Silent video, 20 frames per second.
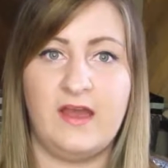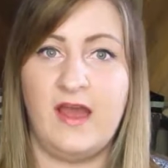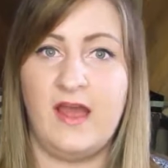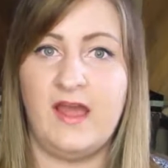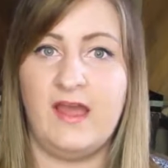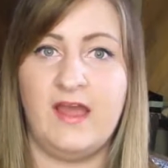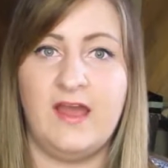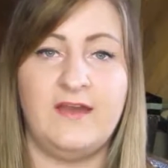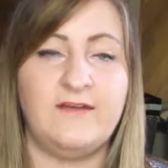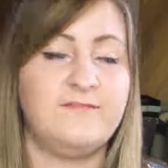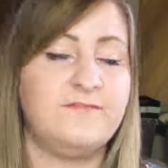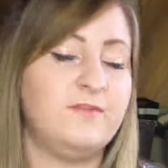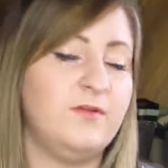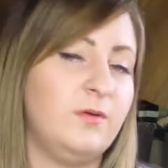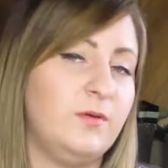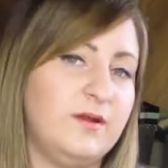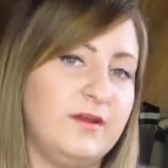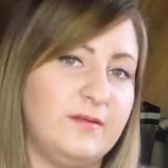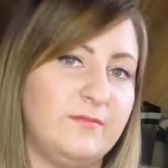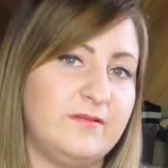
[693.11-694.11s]
I have
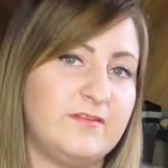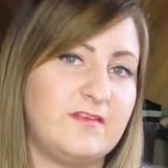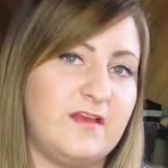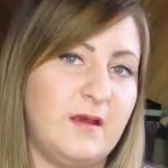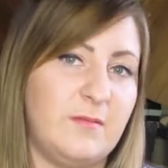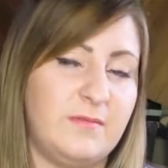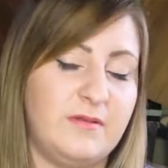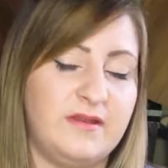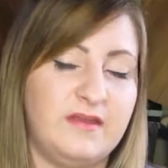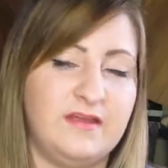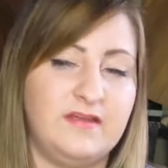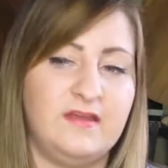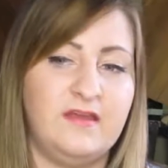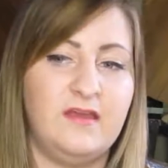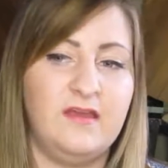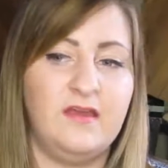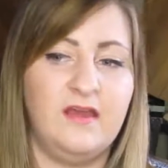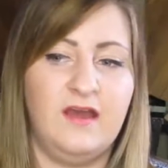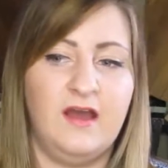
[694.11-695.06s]
no idea what's happening.